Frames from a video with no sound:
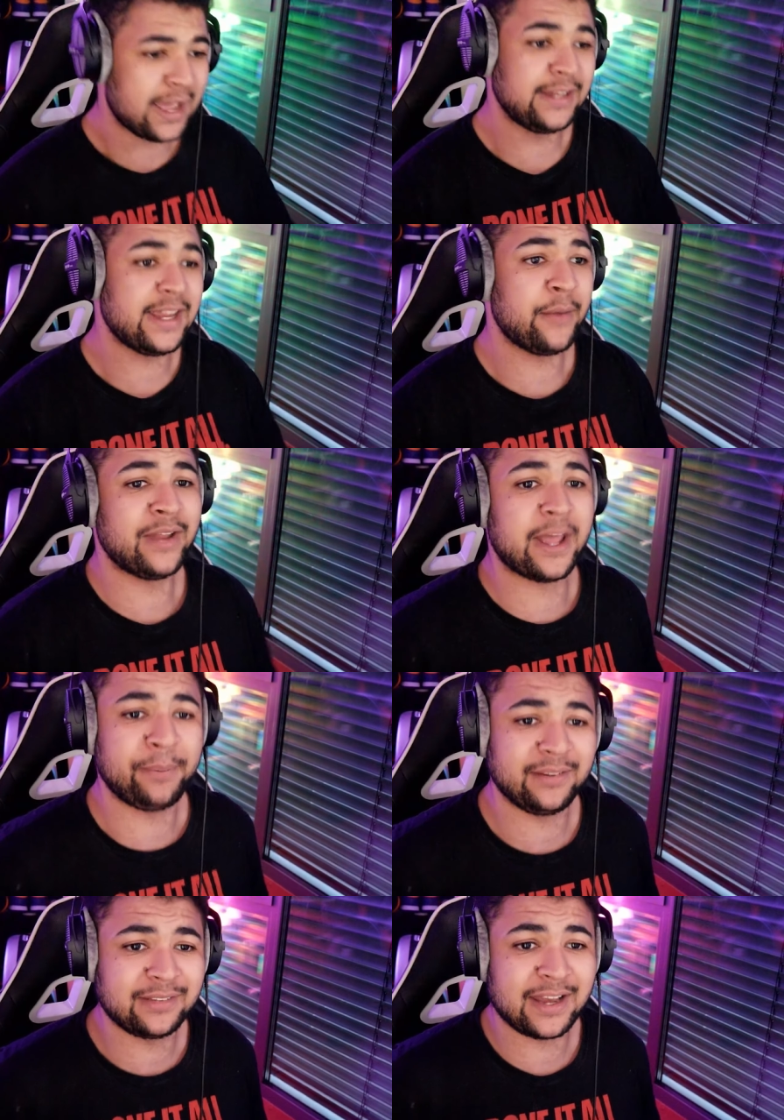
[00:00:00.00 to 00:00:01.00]
And yeah, with that
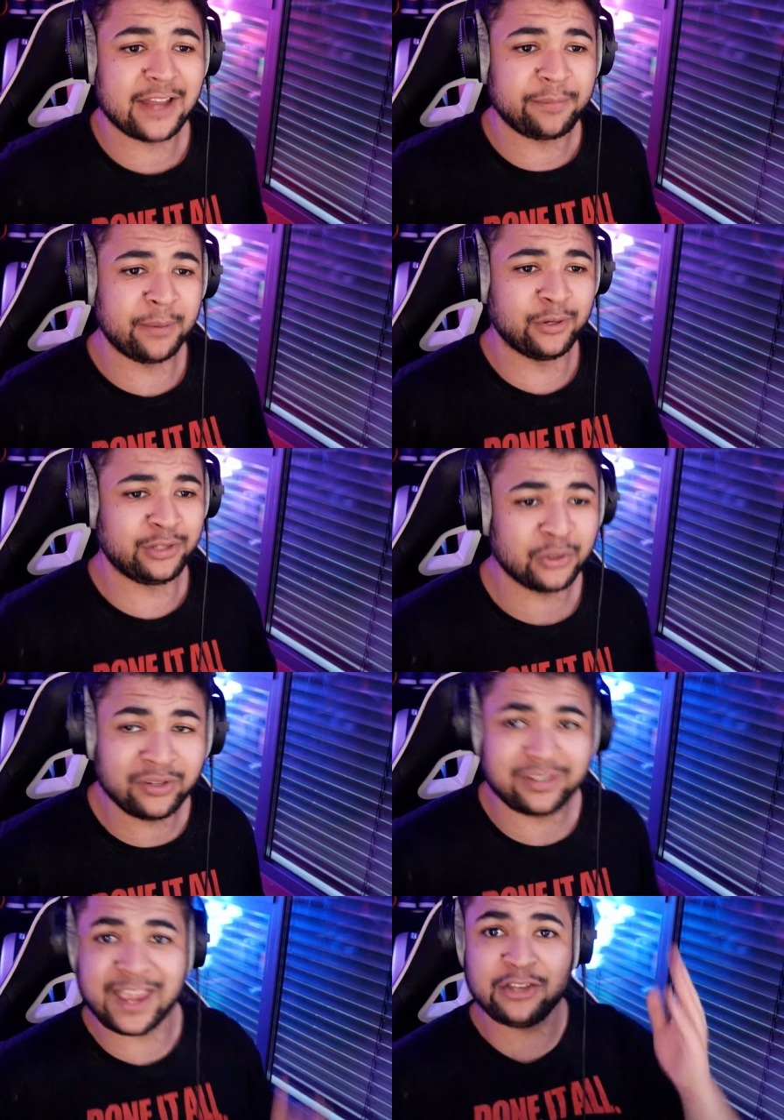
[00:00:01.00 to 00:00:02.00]
being said, has been your boy
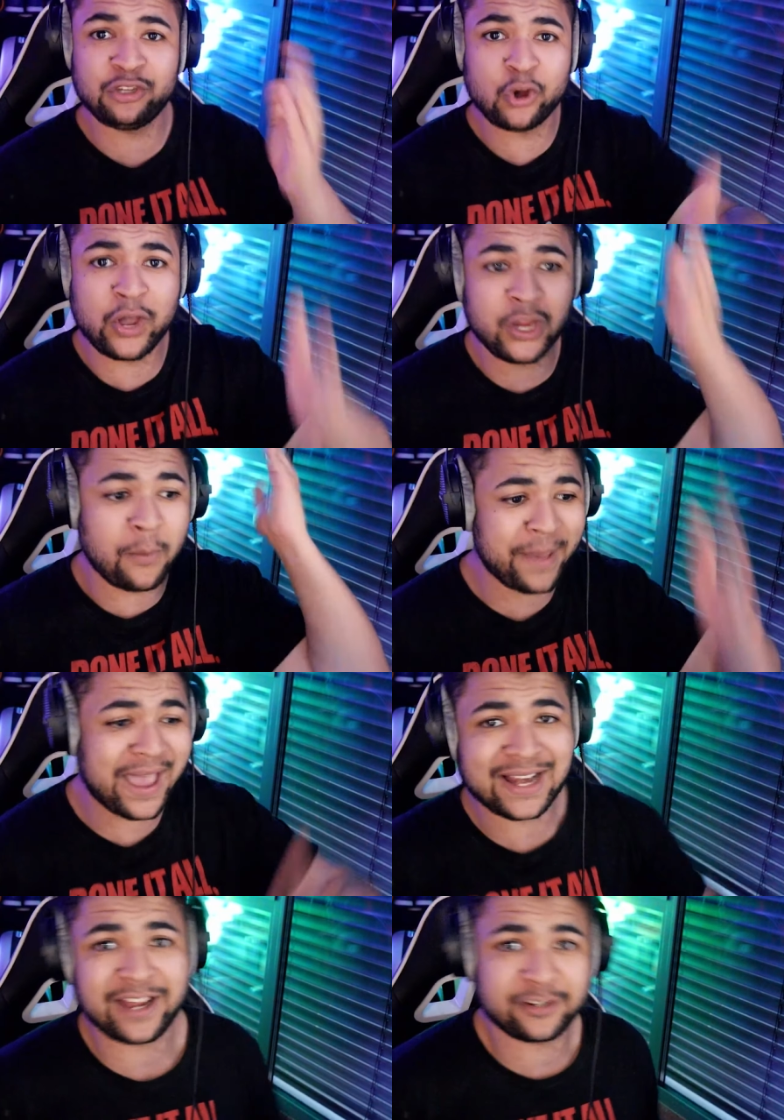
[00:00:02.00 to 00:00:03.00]
Jordzn. Enjoy your
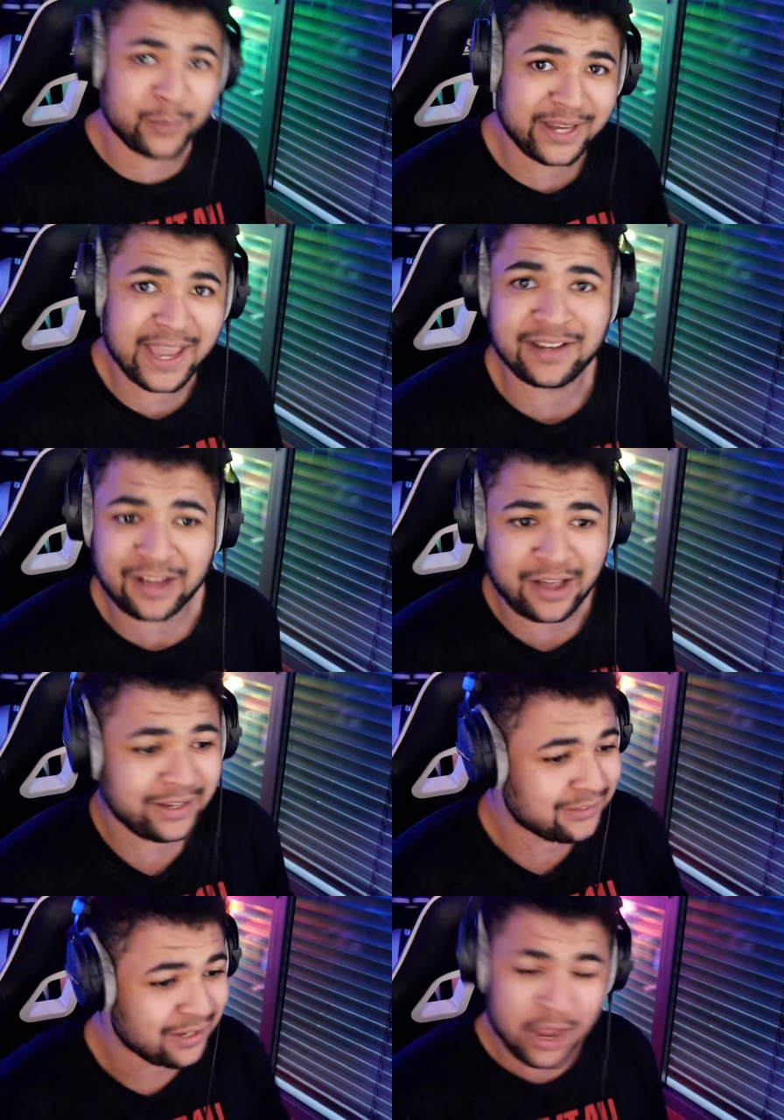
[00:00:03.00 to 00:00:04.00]
Backlash weekend,
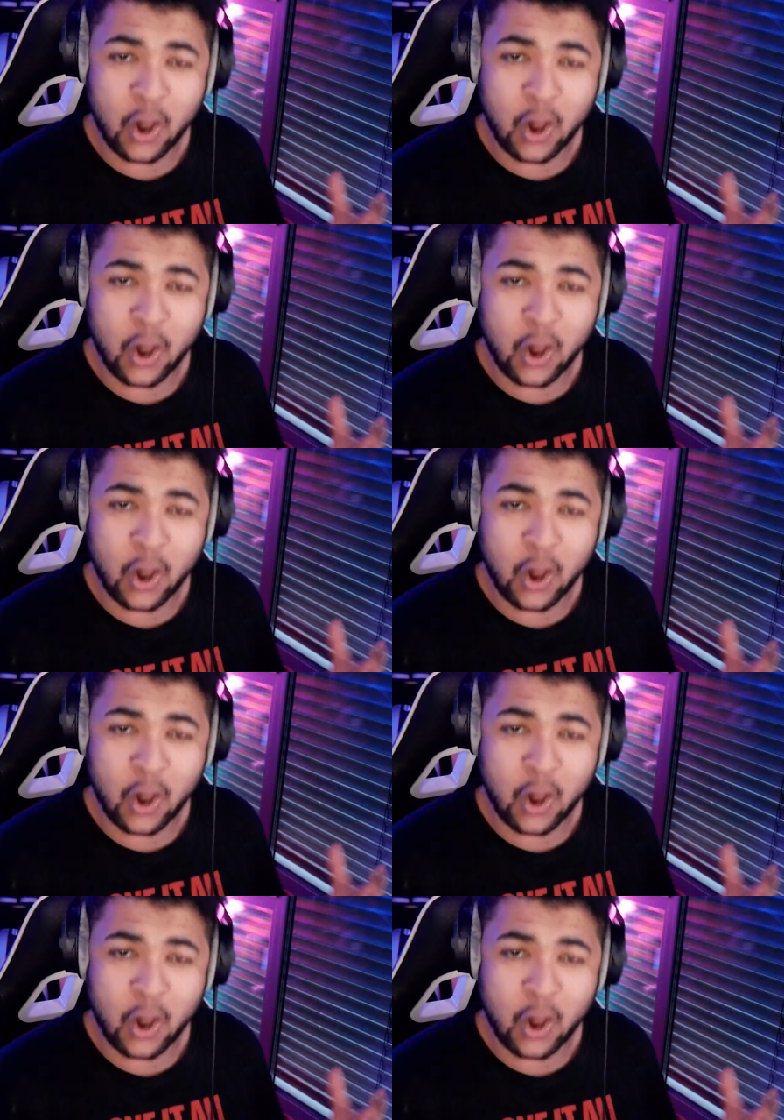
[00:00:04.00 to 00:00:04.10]
guys.